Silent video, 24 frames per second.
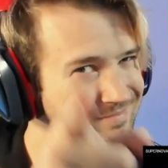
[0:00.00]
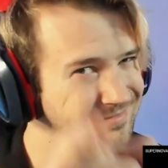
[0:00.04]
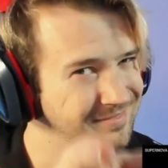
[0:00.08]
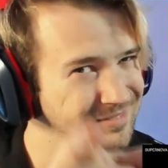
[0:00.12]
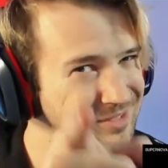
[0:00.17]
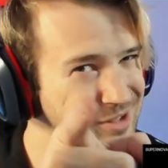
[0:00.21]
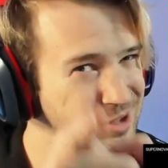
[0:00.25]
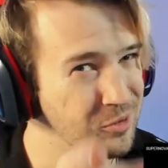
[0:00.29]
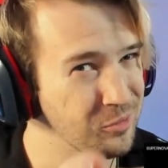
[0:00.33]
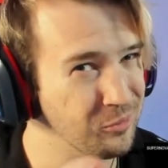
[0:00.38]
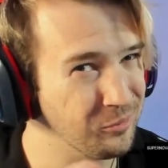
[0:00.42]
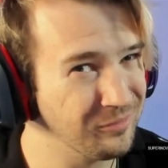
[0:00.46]

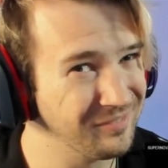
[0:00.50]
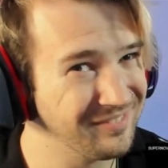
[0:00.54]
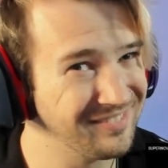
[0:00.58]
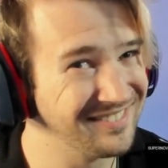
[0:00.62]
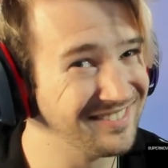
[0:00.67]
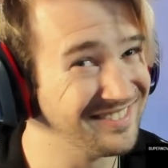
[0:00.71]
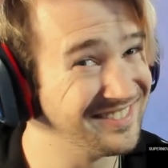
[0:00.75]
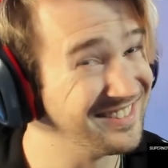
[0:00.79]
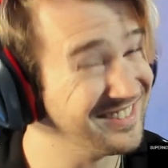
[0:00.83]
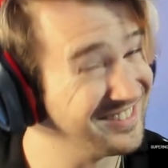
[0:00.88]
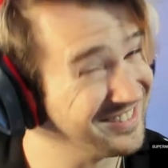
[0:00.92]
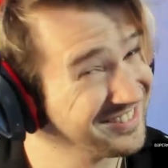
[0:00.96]
You.
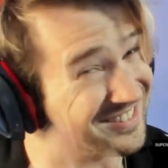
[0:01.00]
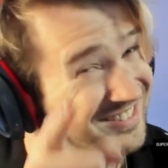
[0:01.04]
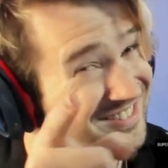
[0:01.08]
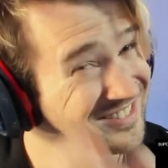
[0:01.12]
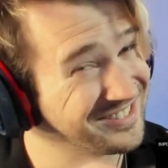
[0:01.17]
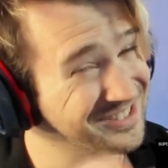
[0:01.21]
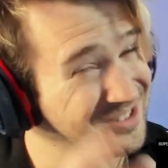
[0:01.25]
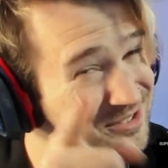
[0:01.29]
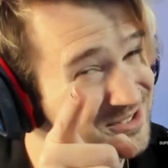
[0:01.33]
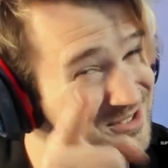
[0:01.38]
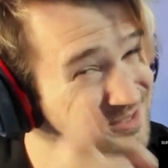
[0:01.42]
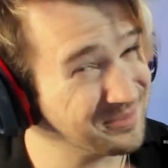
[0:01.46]

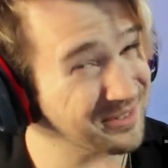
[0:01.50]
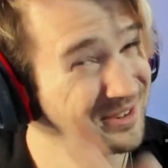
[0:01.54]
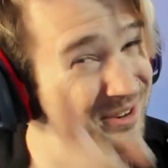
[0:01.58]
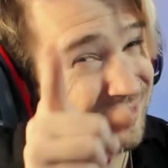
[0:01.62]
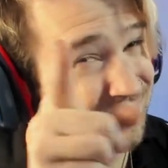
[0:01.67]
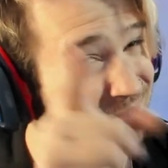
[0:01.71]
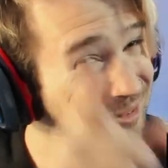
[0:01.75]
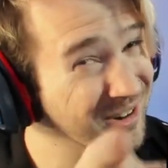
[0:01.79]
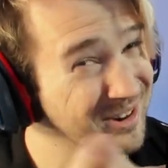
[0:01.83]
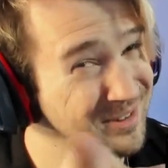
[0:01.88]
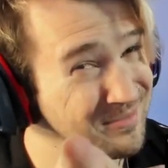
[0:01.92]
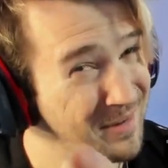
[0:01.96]
Doing some good
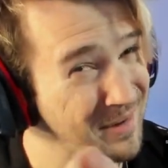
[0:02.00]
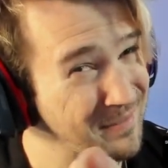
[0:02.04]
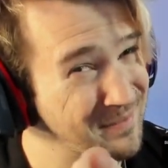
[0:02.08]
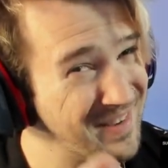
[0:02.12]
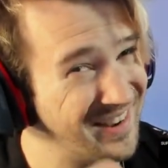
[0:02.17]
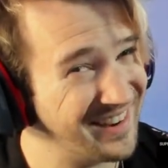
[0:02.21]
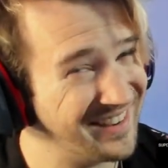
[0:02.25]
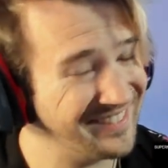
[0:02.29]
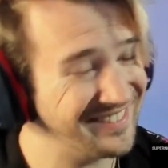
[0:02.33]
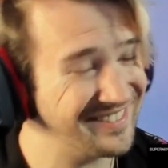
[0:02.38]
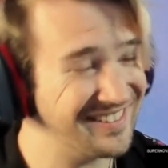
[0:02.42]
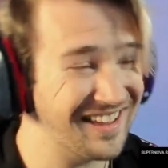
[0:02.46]
work, my
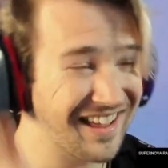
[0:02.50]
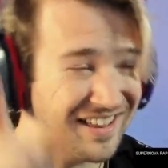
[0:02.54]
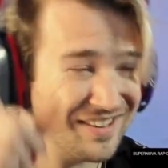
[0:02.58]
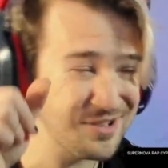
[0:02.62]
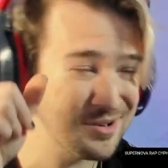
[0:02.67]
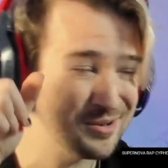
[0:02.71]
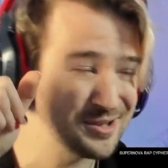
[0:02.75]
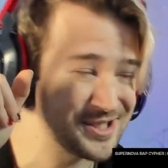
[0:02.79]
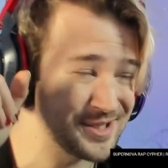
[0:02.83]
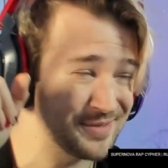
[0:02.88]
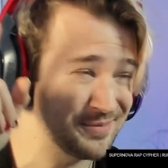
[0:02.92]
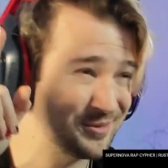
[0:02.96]
man.
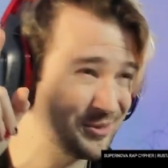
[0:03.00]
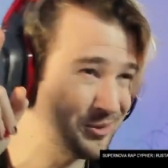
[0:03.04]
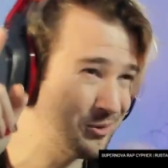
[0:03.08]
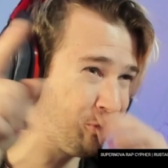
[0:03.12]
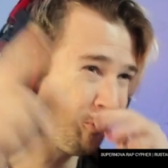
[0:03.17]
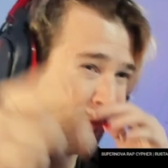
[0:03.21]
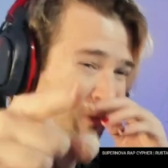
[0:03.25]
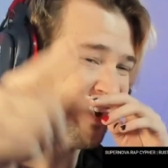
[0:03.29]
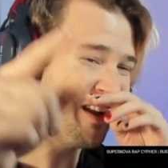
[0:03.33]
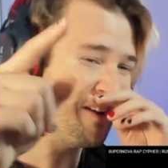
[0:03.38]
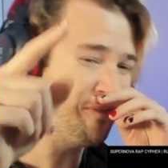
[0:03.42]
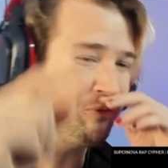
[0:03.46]
Doing some
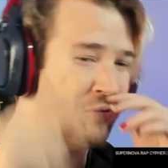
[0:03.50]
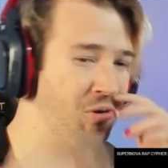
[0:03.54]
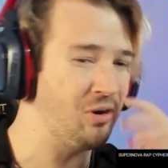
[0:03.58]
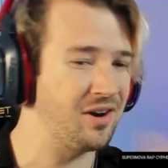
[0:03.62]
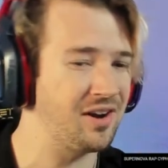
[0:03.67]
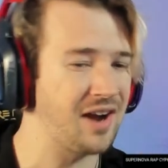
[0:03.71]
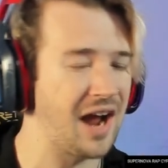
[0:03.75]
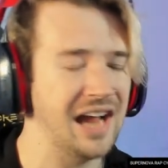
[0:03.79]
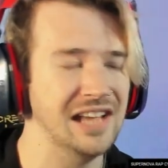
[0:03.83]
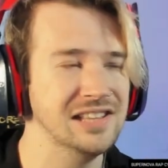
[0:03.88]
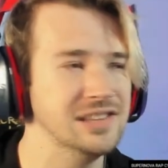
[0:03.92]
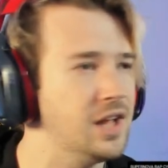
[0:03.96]
great
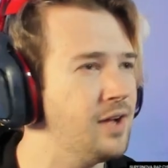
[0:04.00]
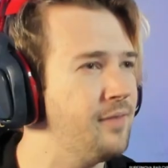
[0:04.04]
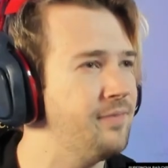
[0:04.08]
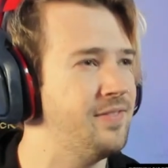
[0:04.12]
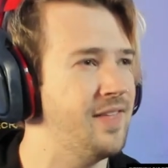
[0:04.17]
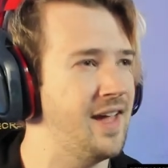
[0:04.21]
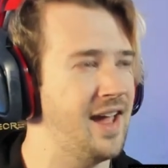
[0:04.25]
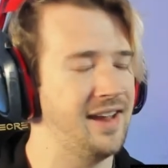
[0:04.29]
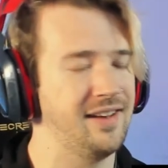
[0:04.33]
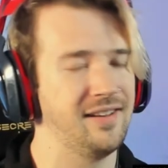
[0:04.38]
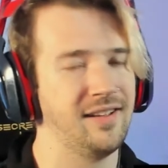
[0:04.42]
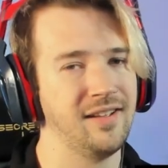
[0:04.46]
work. I love
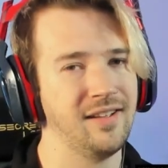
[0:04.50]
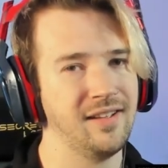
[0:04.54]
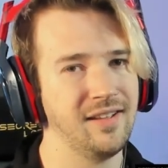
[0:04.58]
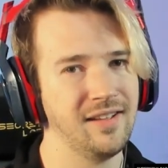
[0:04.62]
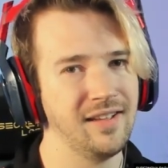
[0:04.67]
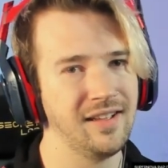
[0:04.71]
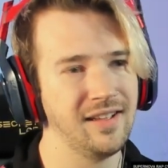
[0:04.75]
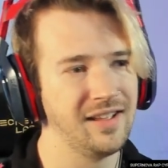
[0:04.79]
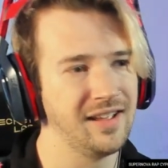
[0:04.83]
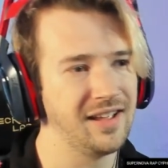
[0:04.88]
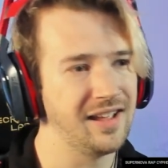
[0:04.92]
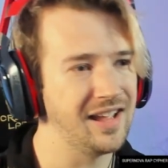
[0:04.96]
that.
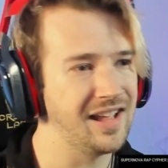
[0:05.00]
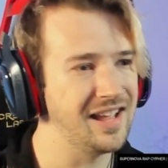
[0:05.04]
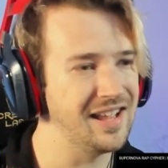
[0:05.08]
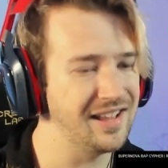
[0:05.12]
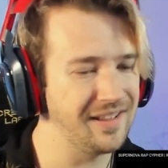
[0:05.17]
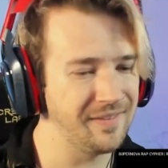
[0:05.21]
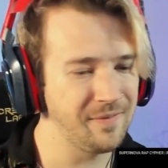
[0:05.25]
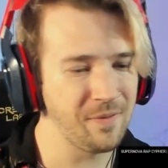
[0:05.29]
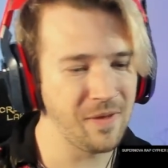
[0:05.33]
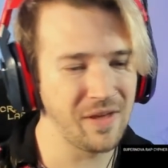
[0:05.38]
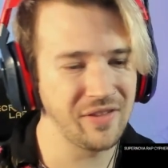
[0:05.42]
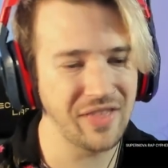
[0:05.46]

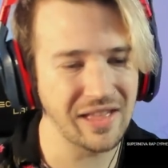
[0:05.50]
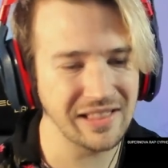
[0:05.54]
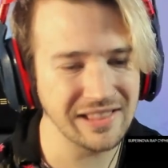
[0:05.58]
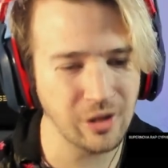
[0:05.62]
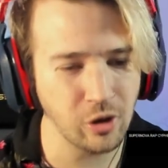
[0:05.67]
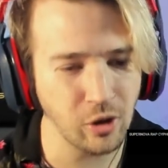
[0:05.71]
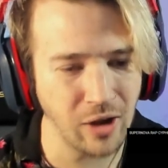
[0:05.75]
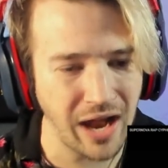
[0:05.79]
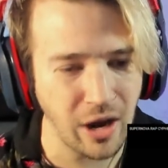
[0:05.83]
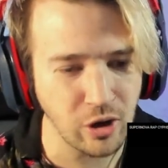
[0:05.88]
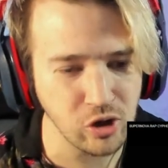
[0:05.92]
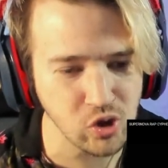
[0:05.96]
And that
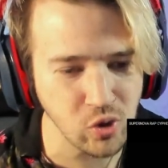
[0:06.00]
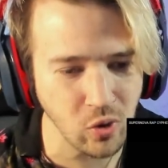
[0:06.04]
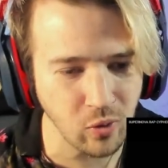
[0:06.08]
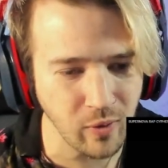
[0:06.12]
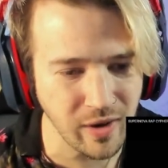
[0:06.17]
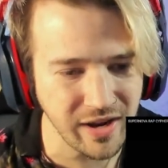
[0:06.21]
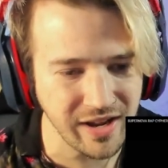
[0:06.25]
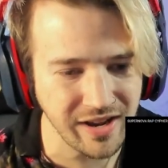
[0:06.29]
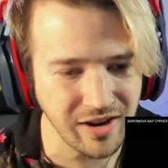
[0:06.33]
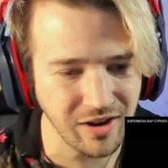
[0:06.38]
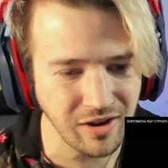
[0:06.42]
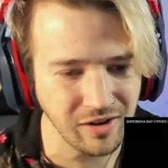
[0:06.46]
little outro
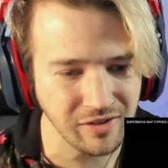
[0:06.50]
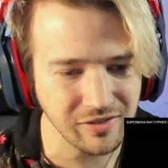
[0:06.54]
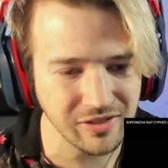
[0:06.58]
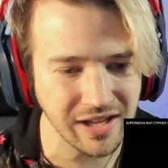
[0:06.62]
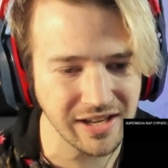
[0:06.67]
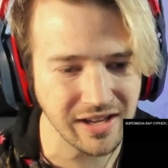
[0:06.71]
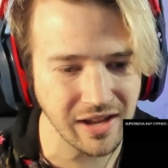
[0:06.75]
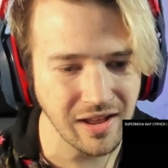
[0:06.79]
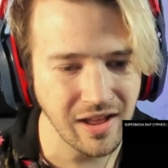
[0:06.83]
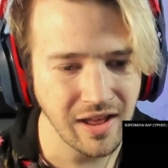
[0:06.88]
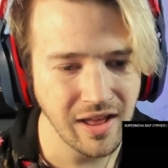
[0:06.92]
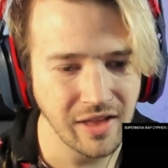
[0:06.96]
right here,
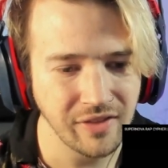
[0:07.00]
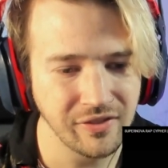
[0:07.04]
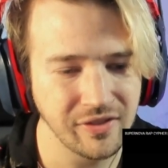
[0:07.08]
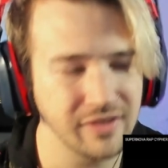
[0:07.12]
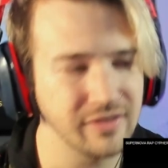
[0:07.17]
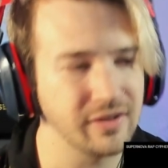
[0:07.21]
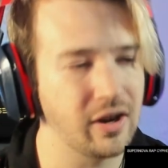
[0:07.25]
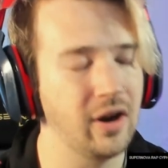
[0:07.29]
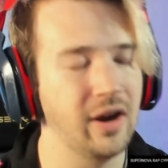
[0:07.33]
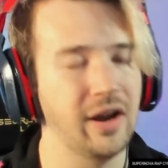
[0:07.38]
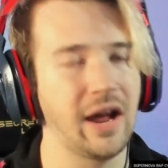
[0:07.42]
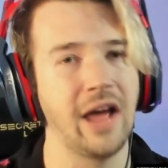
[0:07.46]
like...
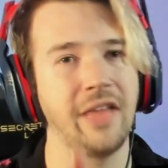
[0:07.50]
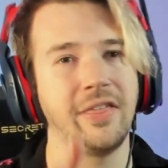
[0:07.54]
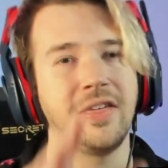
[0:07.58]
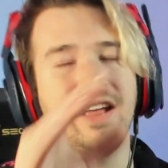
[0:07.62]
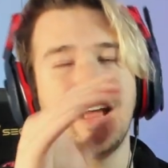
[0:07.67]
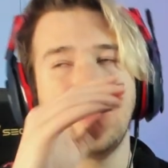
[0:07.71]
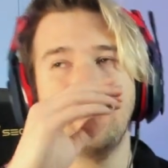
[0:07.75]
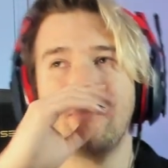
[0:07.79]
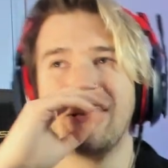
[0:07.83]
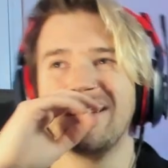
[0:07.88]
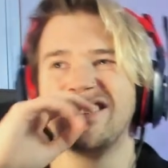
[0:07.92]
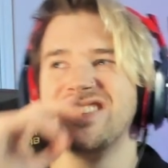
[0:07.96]
All right, I think
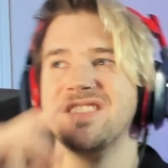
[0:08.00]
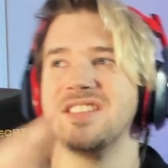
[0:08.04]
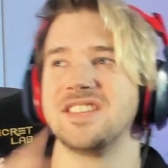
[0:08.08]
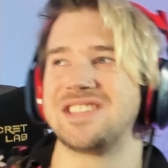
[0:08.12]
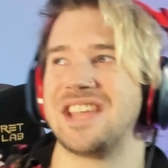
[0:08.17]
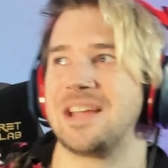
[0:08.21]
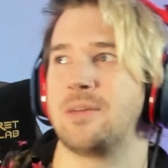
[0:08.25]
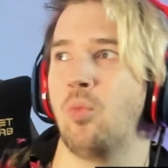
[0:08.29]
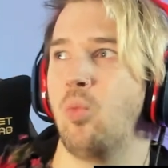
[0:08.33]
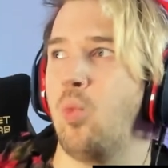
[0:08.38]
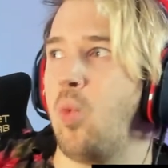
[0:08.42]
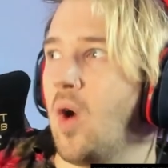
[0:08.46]
I mentioned this
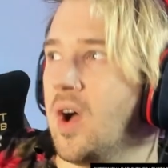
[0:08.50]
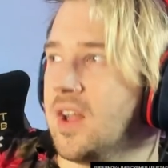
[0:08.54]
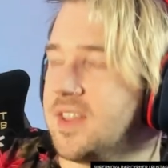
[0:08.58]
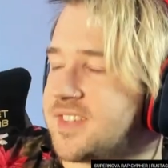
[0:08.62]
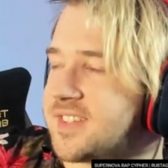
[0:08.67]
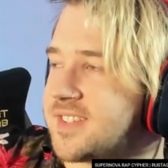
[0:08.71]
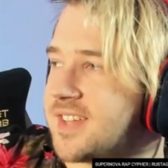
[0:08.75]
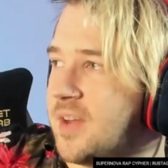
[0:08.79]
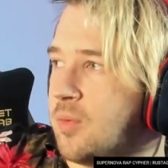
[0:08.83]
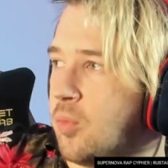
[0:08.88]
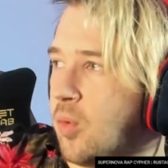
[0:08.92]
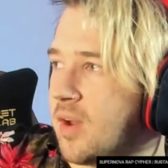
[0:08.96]
like
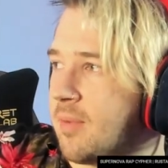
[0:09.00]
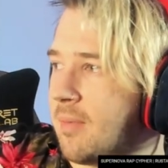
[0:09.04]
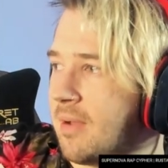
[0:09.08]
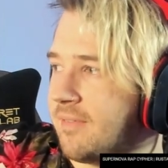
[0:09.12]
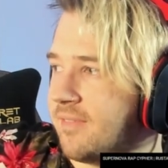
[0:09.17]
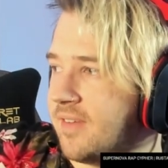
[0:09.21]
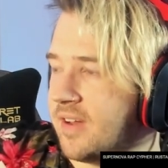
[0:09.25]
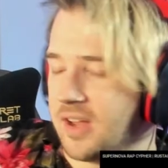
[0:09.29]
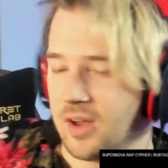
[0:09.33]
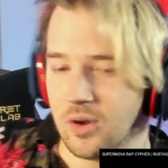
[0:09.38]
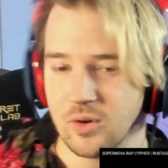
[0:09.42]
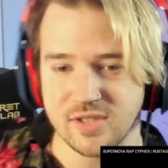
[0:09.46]
once in one of my
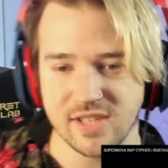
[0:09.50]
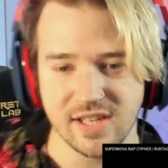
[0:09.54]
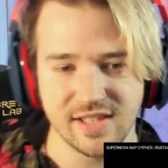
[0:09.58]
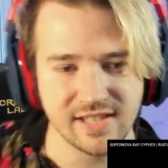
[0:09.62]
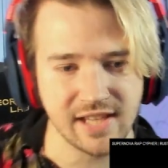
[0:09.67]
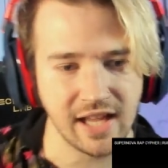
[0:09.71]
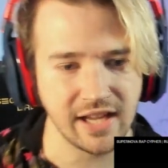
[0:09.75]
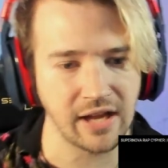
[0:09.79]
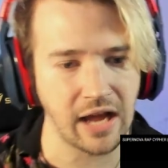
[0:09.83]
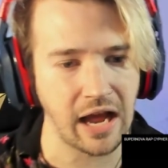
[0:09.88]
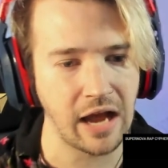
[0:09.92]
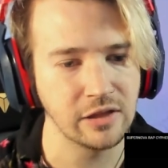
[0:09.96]
videos. Is
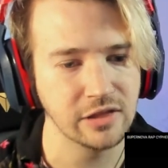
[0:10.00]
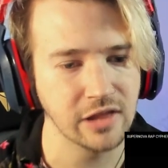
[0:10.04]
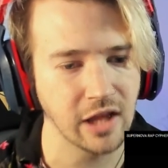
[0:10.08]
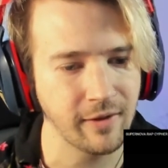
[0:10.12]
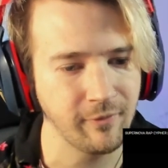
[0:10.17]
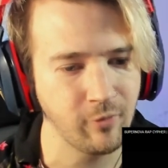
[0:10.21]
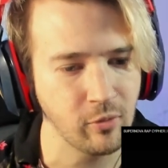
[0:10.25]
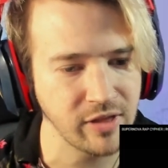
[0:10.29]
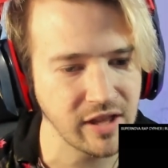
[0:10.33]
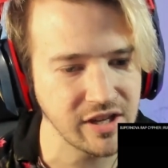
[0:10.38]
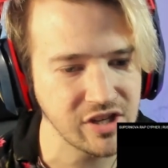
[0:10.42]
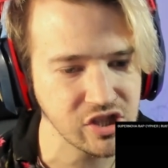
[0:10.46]
like, I
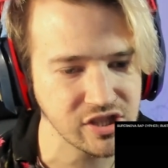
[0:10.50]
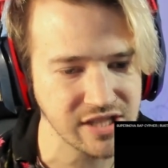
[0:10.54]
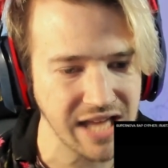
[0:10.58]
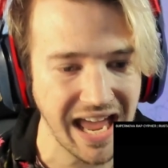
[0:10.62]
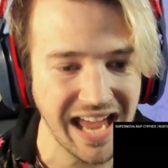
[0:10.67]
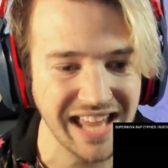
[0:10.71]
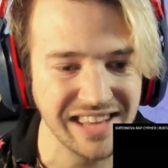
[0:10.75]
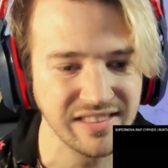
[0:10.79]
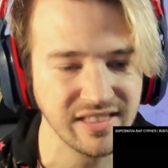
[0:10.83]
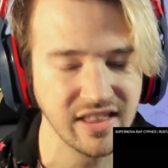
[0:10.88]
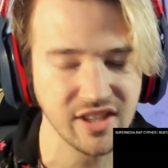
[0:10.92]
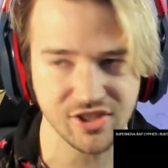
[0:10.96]
love when they just
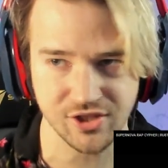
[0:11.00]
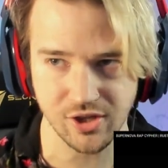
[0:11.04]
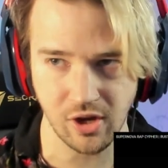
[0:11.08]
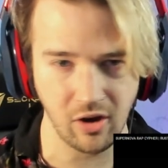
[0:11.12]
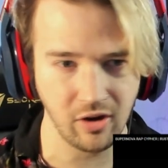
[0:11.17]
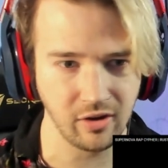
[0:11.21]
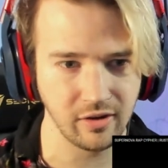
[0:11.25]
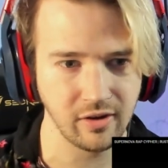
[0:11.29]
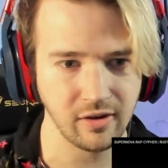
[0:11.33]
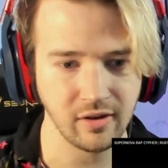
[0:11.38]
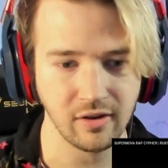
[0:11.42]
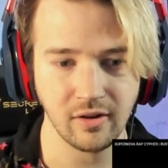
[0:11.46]
end the
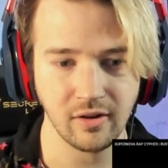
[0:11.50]
song.